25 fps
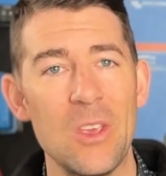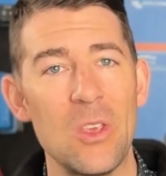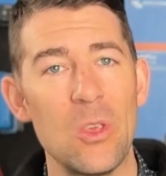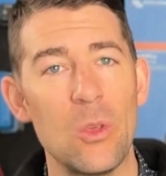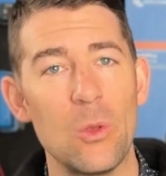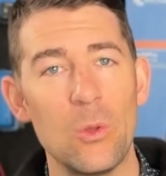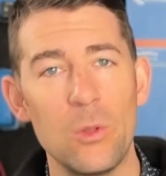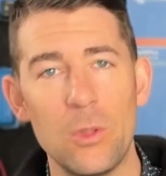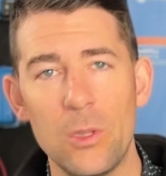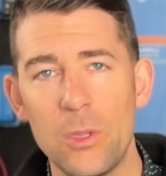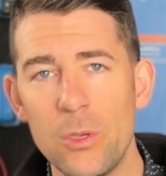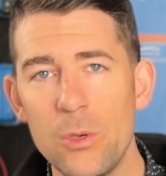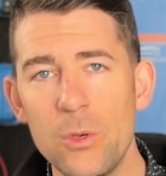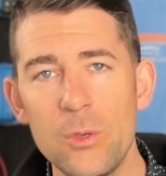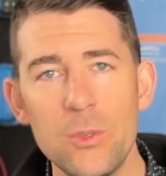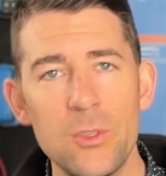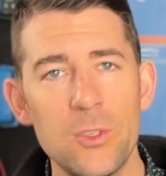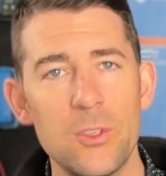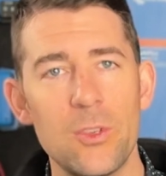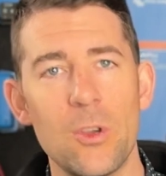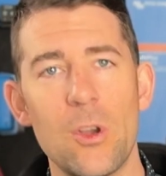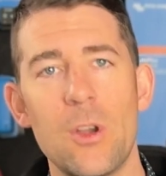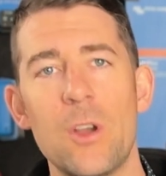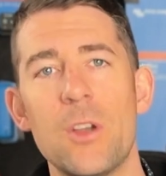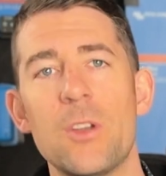You lose
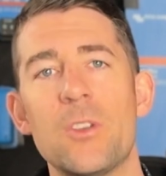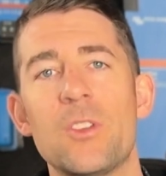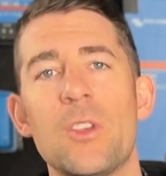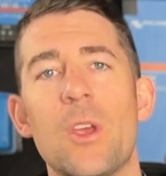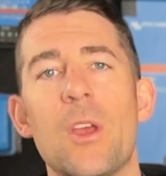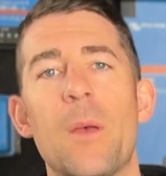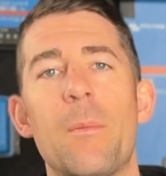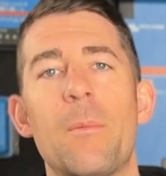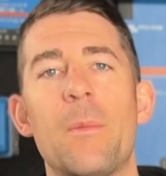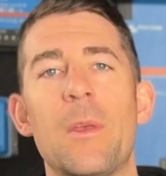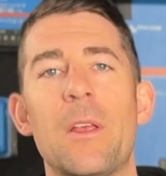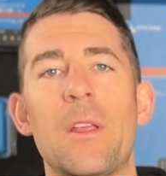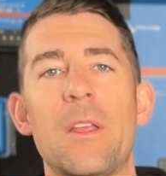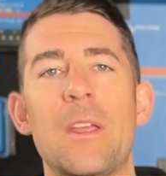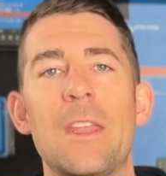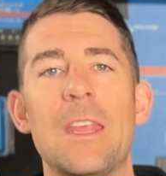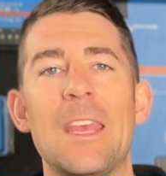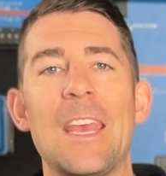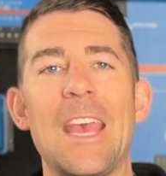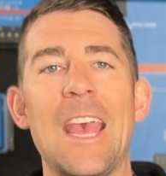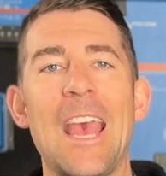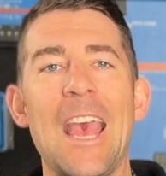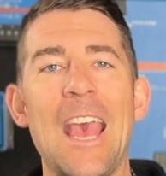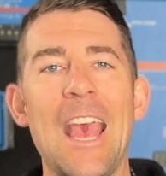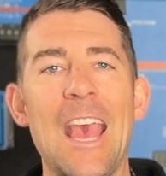charge
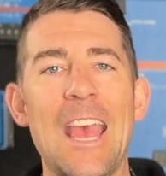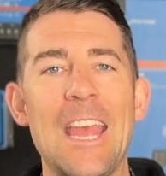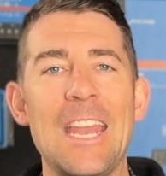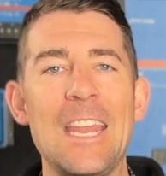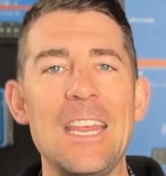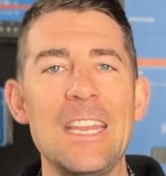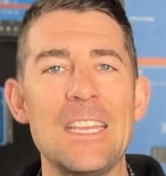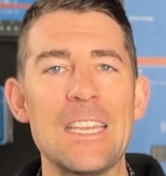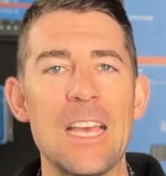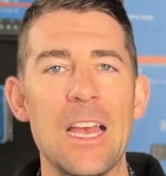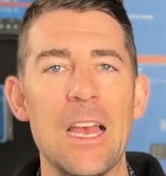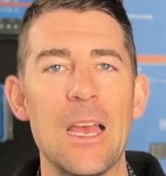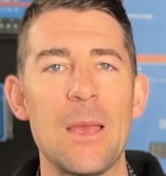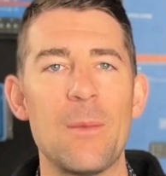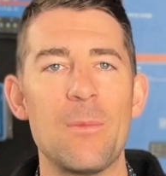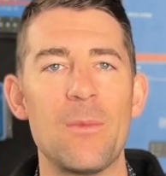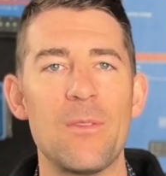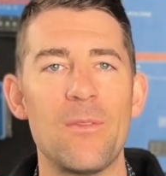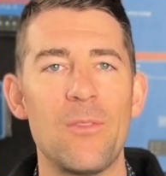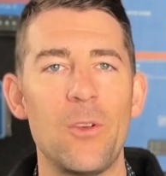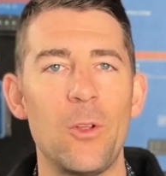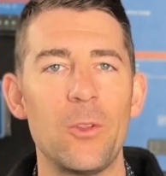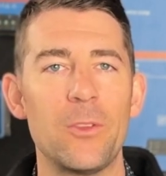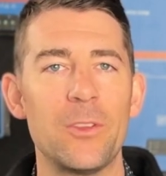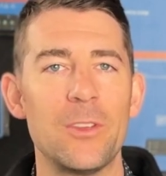ability anytime the
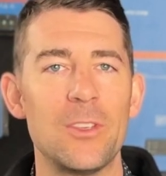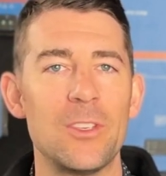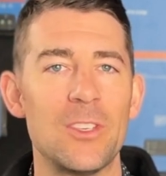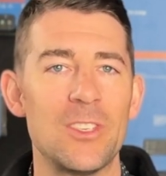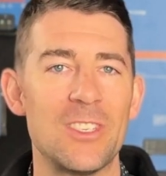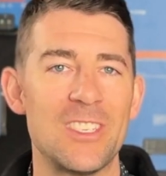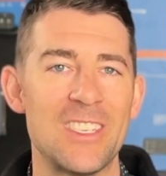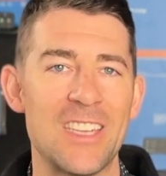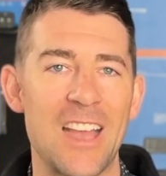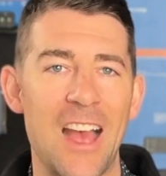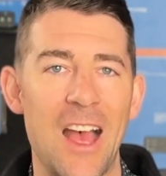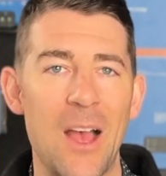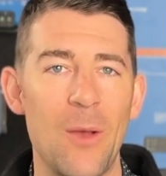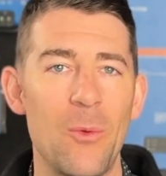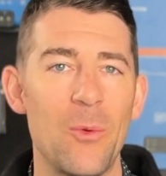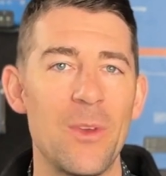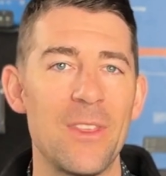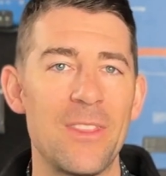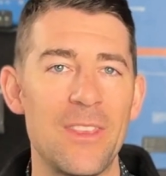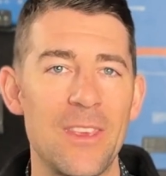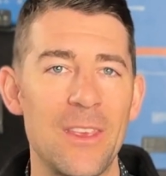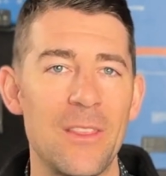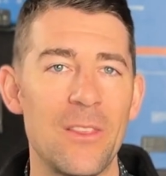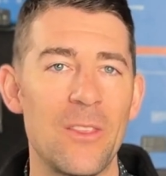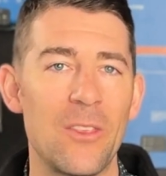voltage is not
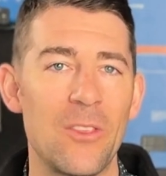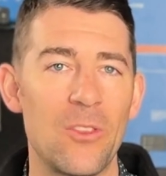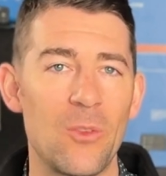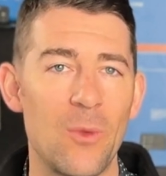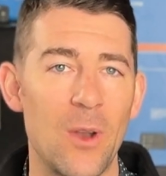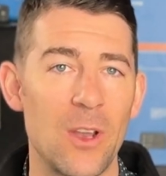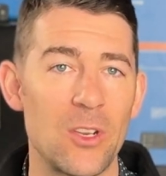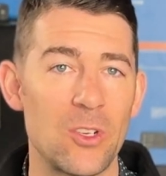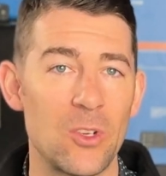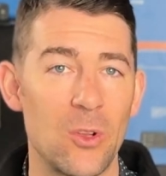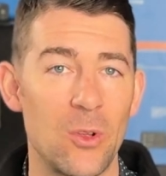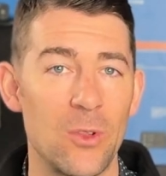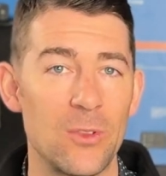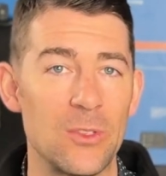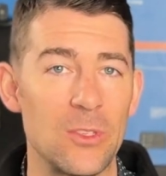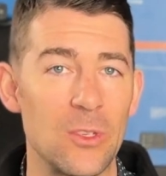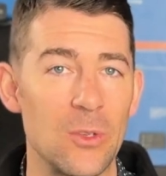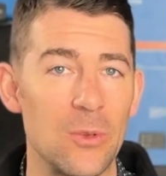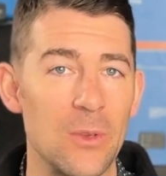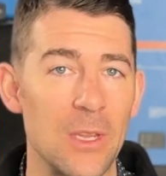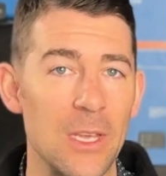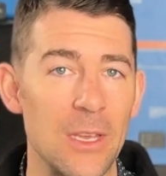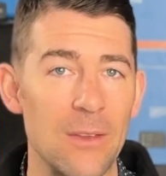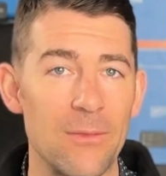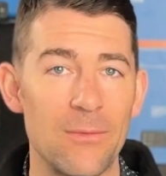within the thresholds
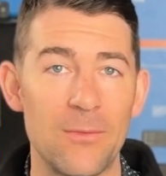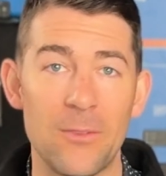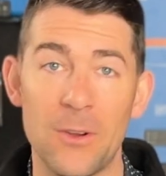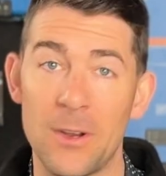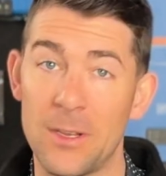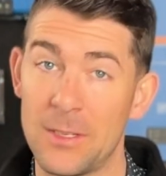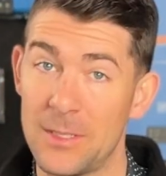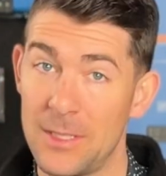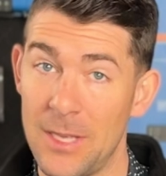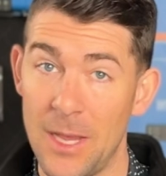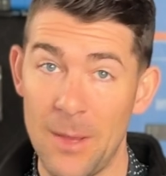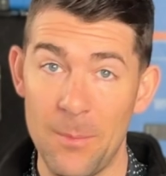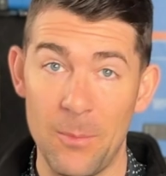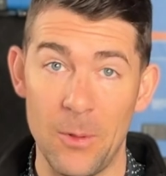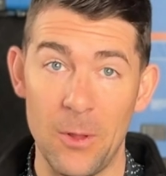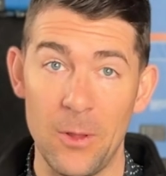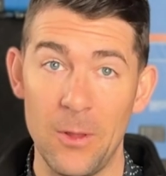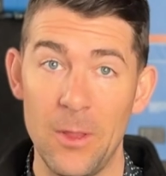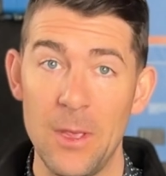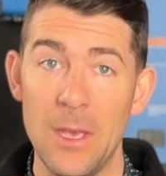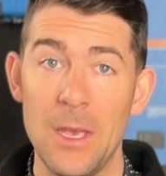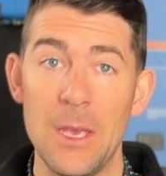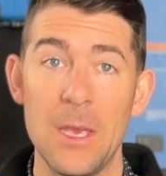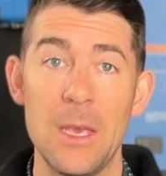you need. For example,